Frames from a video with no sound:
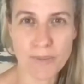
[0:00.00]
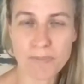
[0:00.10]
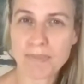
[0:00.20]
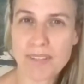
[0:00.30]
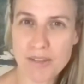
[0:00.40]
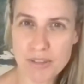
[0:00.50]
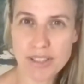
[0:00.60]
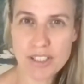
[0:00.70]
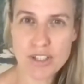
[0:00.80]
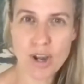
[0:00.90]
They
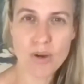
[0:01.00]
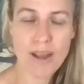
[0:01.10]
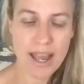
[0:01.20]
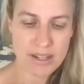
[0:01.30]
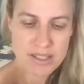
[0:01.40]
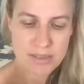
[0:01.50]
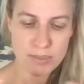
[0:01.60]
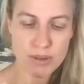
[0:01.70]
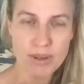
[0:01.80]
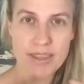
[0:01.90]
really know how to
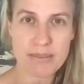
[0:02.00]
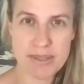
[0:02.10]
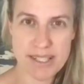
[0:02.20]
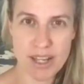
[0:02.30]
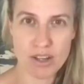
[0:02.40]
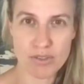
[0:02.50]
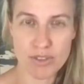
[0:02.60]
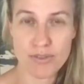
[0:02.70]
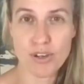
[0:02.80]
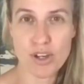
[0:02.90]
support themselves
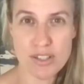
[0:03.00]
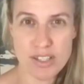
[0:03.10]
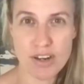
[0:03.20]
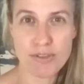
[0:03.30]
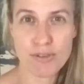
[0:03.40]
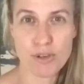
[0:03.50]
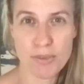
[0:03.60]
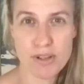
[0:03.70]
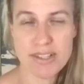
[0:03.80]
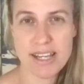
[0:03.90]
first and
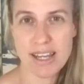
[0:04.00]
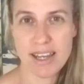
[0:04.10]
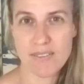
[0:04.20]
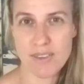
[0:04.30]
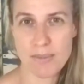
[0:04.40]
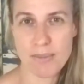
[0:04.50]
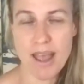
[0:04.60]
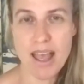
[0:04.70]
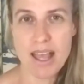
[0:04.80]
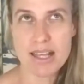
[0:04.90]
foremost and give
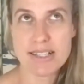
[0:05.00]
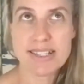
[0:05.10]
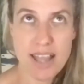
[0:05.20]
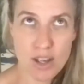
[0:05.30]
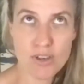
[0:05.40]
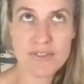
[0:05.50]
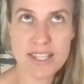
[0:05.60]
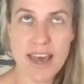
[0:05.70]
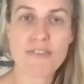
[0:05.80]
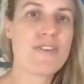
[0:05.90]
themselves
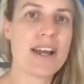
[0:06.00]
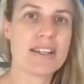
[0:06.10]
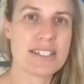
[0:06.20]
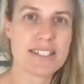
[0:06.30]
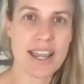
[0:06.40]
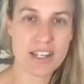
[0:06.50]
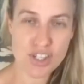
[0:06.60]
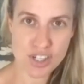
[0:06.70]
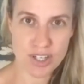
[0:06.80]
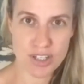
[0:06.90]
that
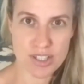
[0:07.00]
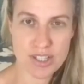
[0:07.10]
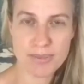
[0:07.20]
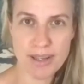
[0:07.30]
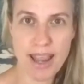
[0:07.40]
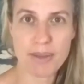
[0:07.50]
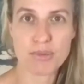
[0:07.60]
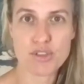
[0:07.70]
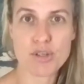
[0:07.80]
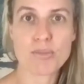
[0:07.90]
foundation to be able
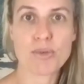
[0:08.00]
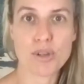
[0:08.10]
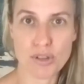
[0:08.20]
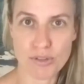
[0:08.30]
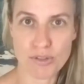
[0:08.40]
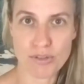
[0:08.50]
to move.